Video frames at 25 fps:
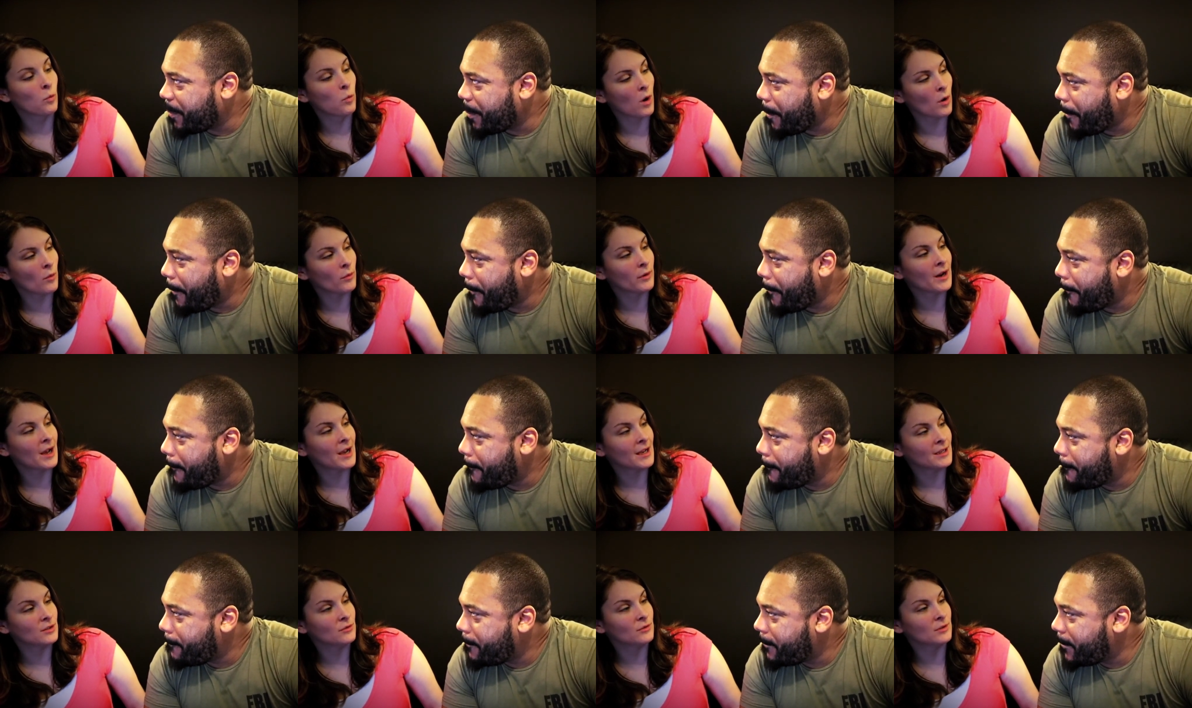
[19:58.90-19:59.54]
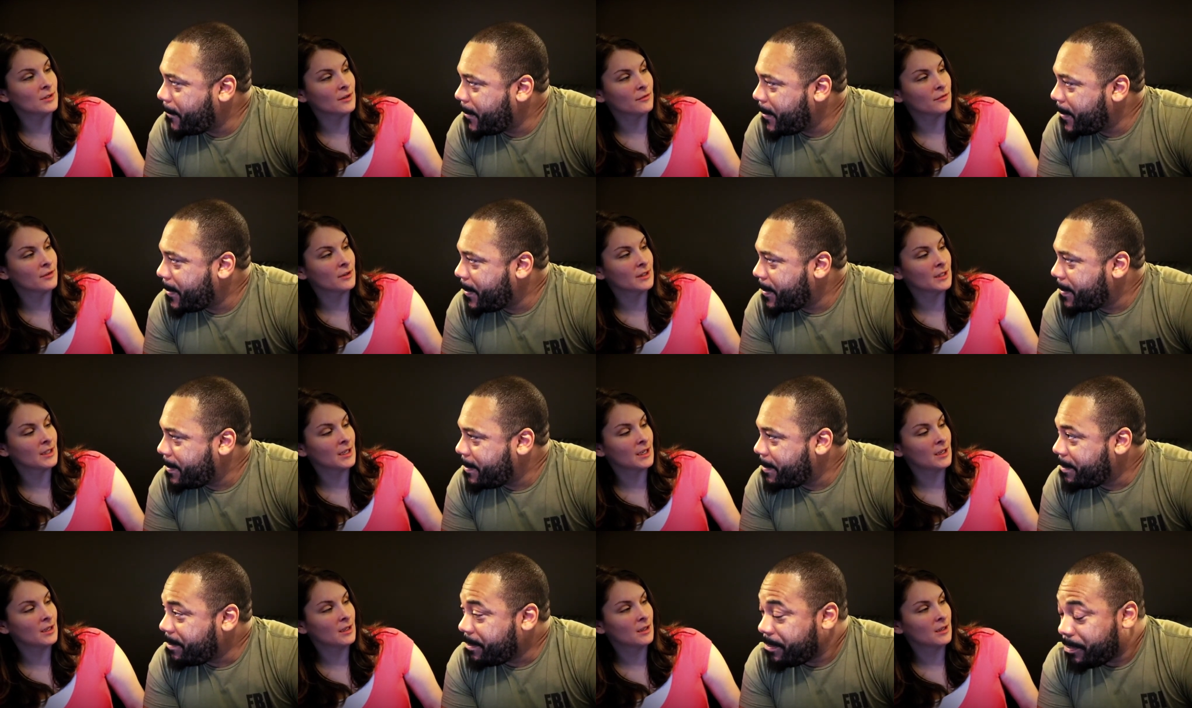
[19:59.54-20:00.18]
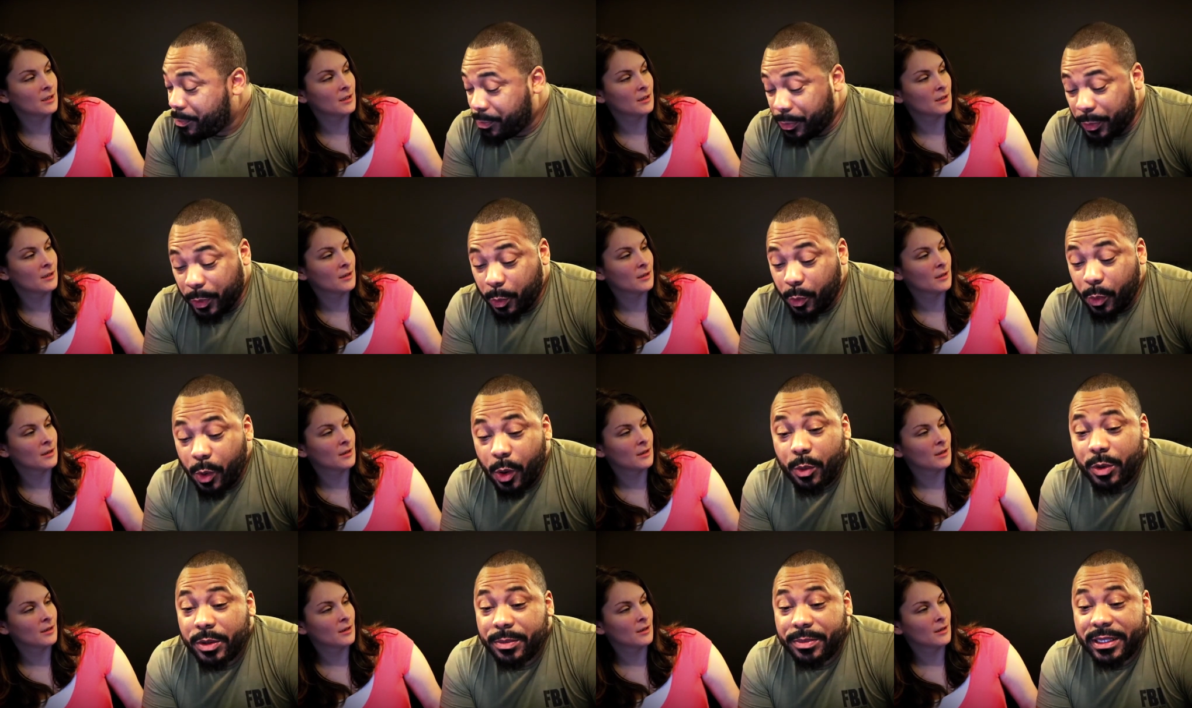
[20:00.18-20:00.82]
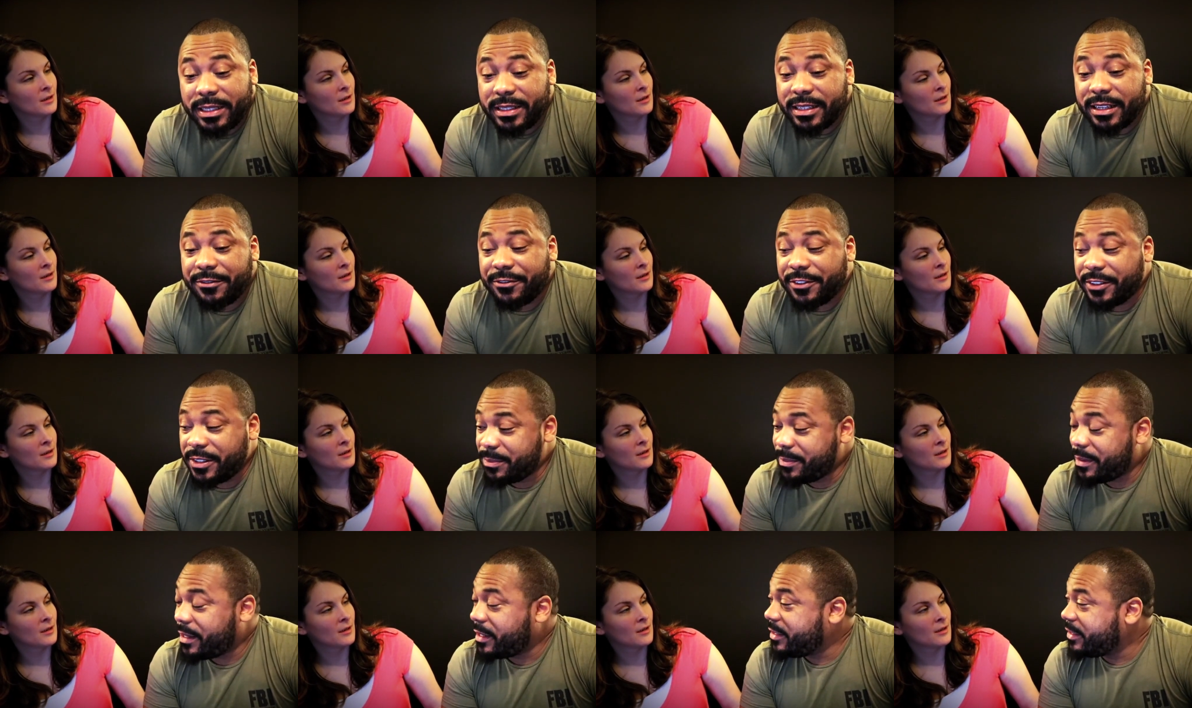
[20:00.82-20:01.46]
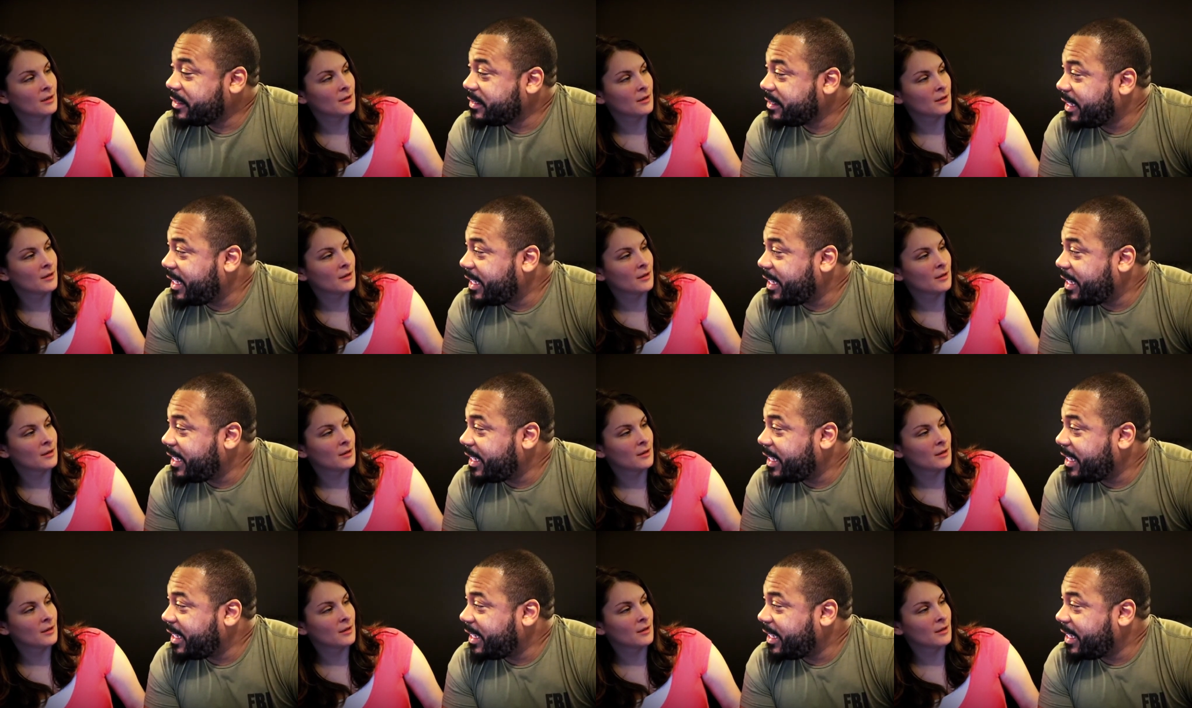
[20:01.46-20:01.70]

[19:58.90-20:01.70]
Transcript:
Speaker 1: what would I do differently?
Speaker 2: what would be different about your